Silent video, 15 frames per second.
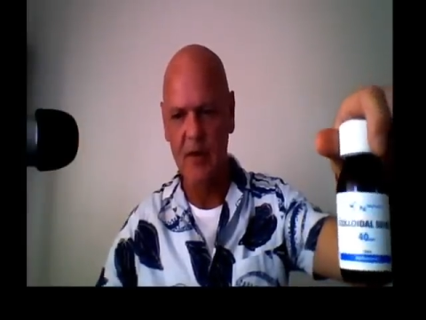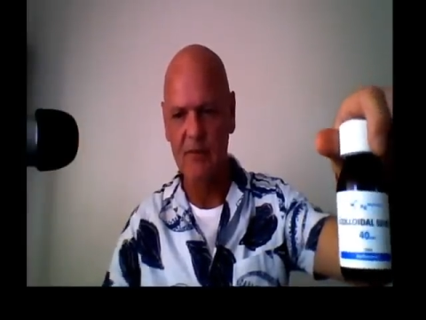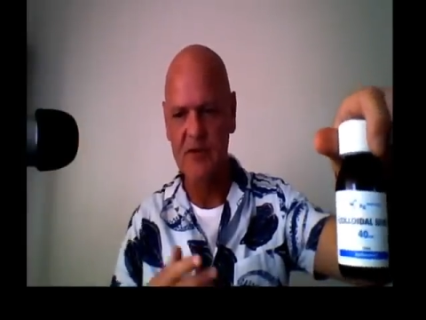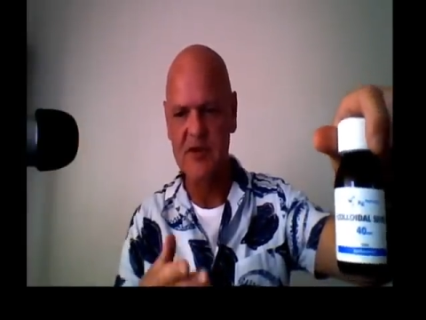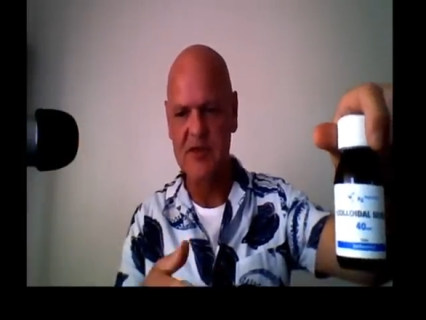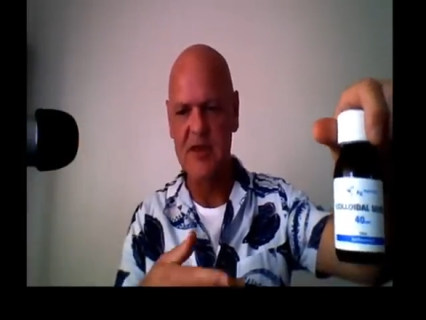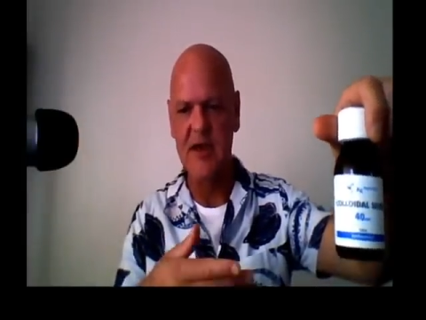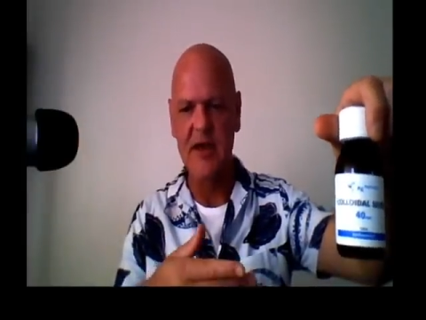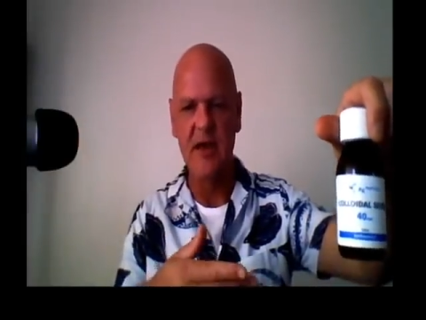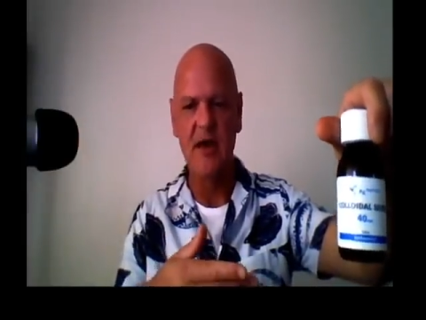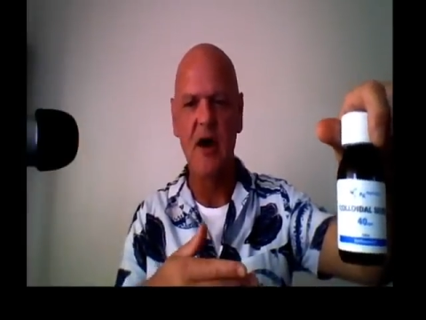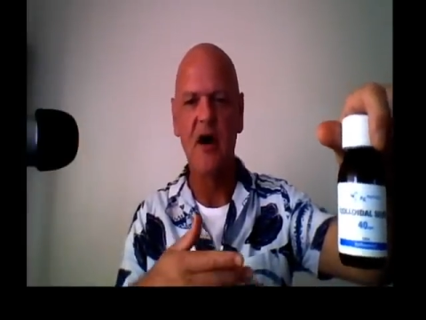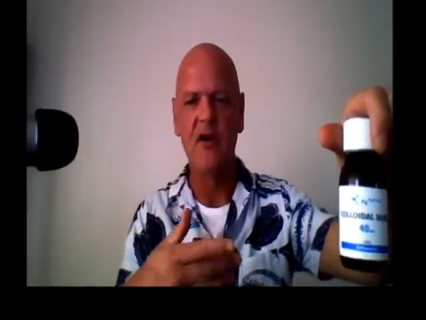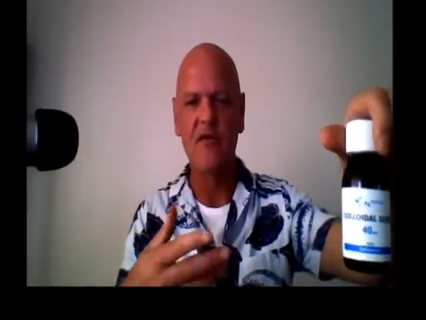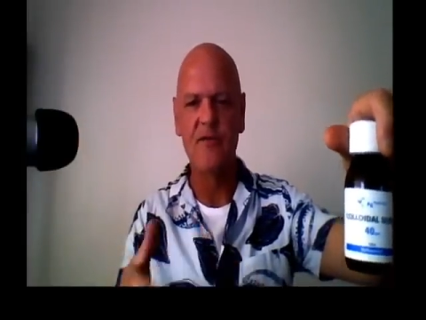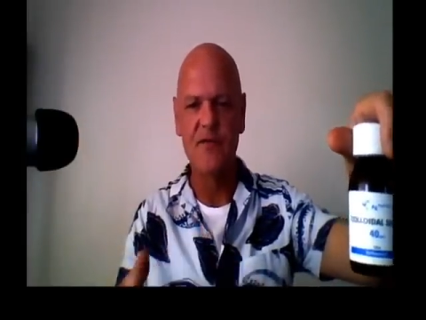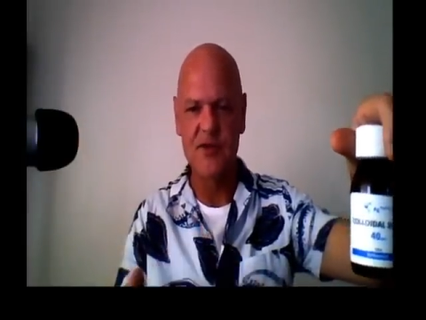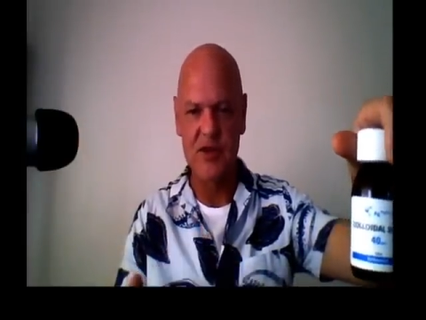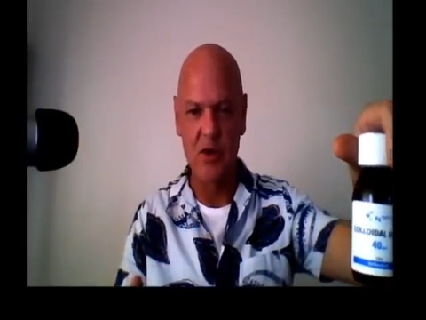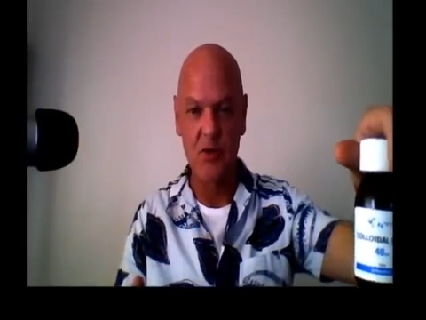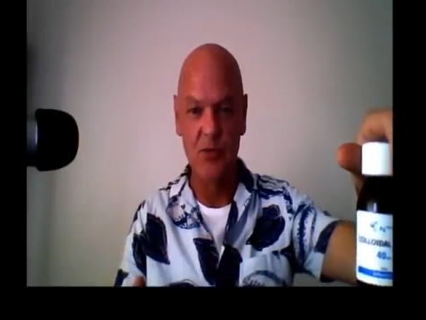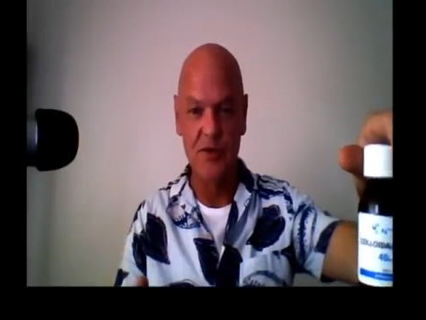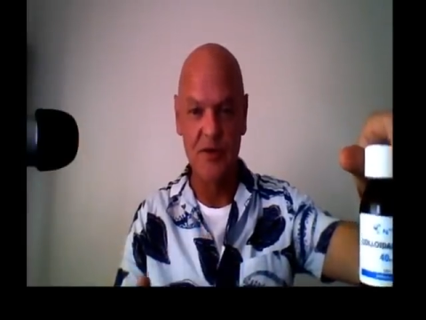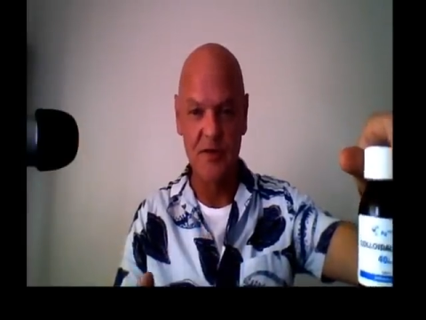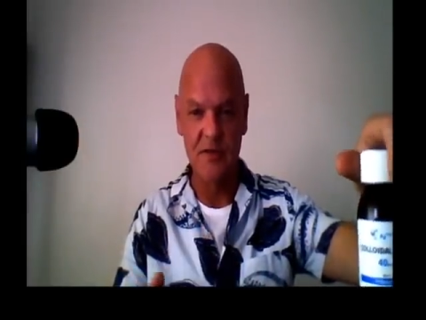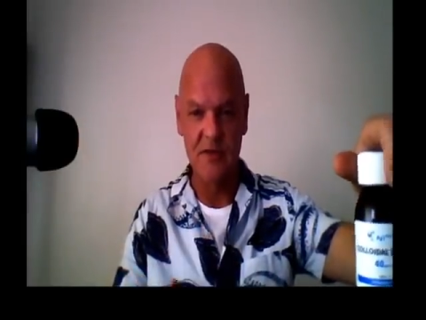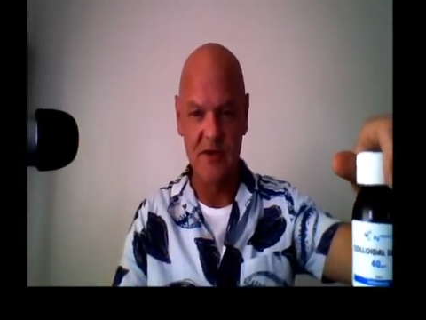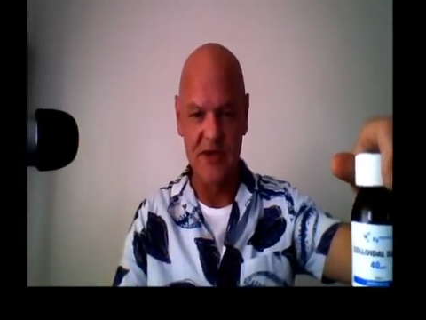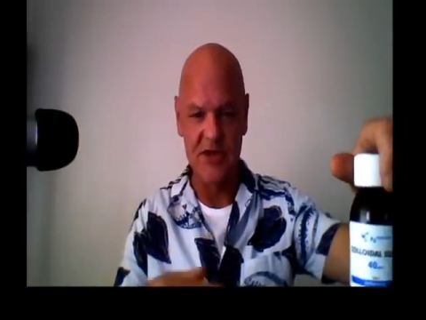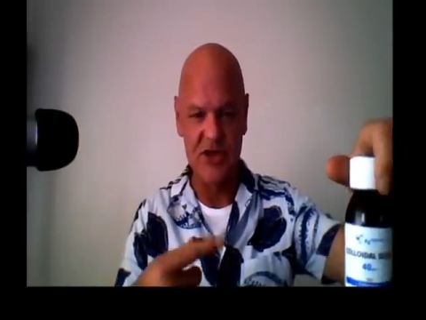Obviously, I've sold
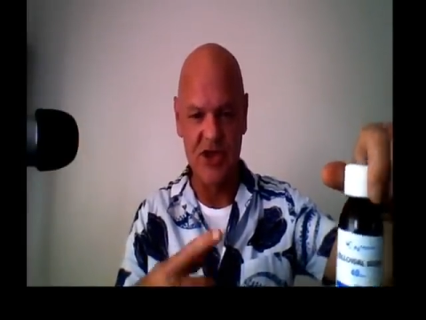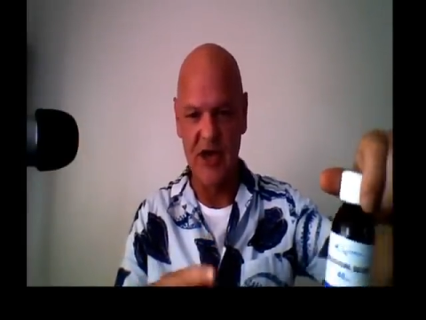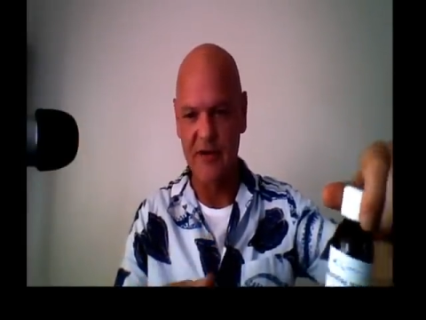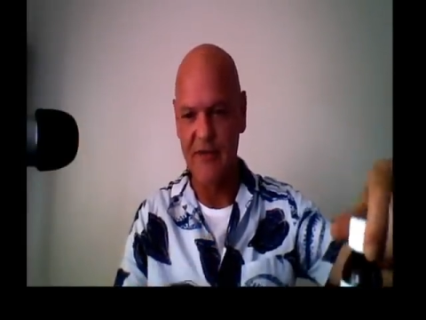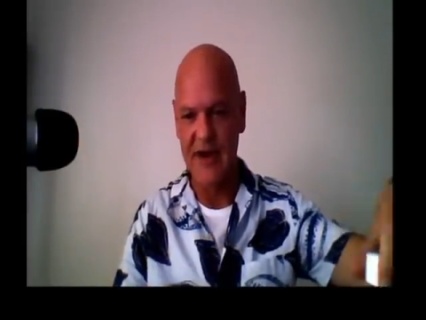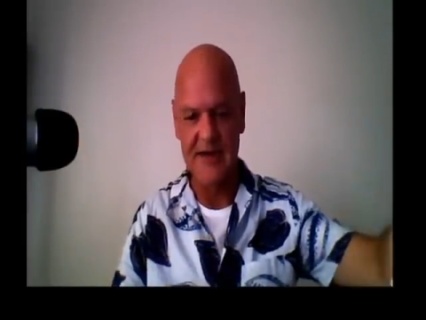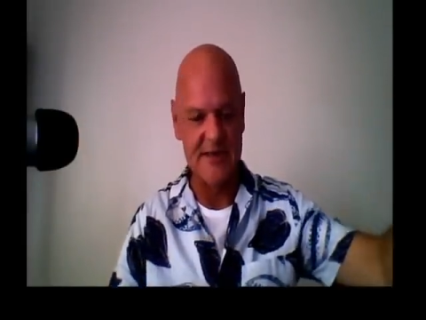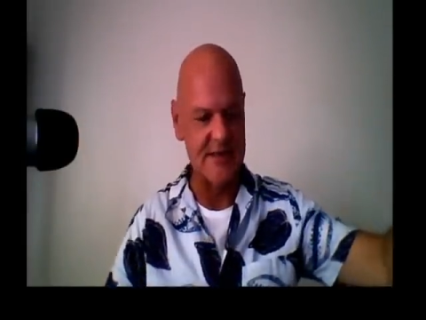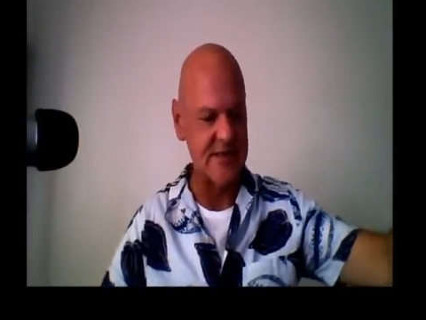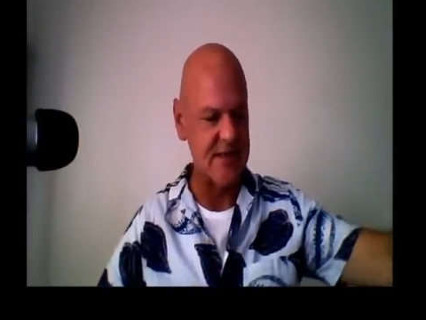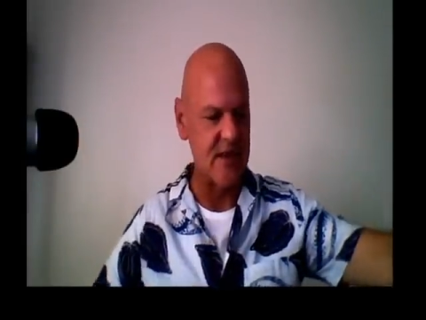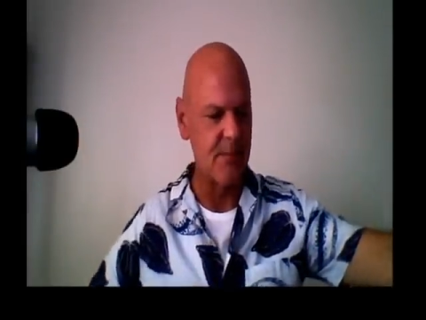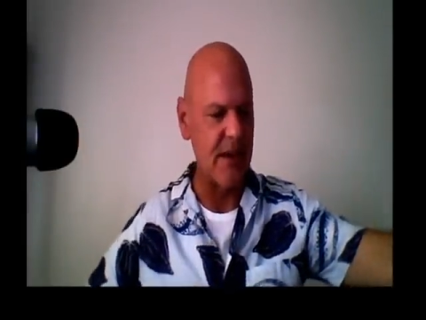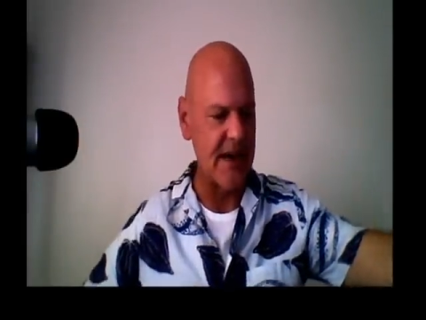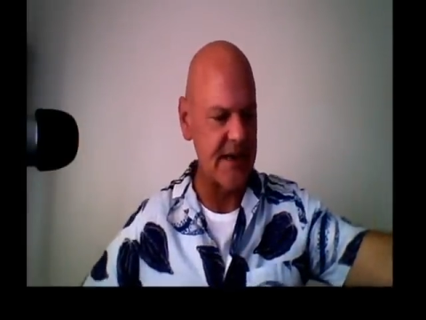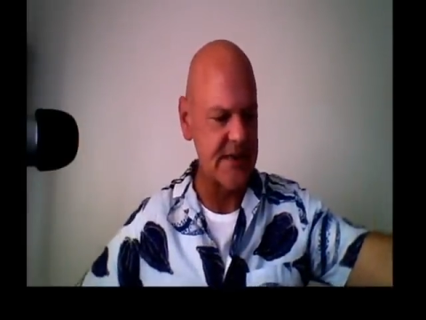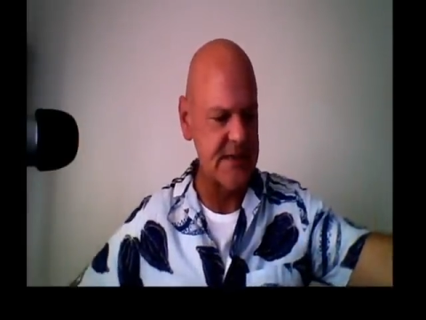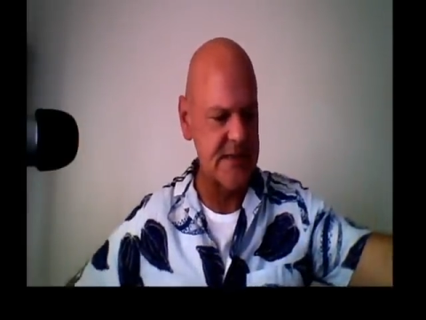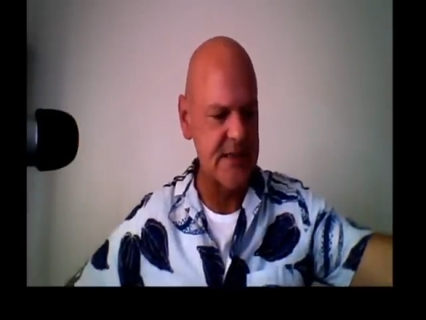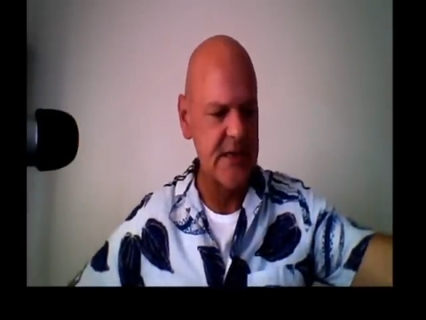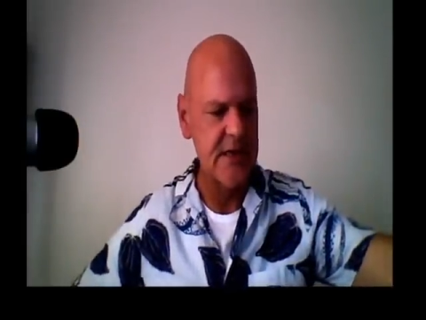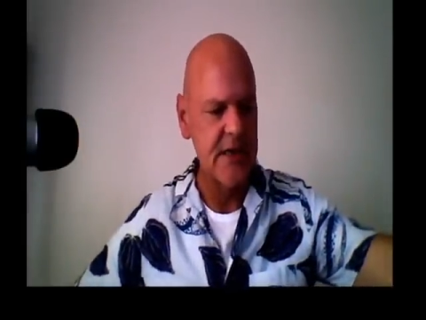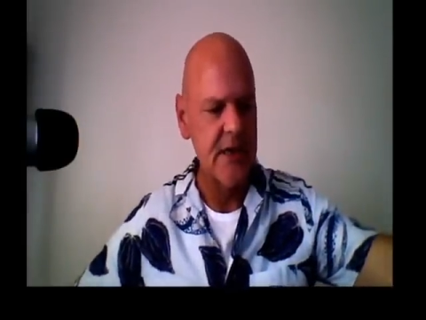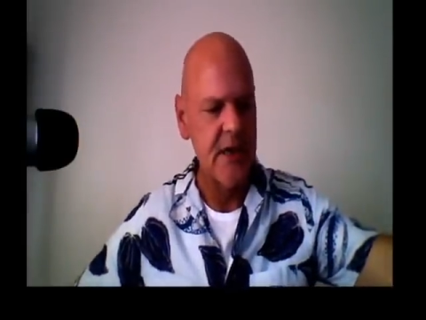these generators in the past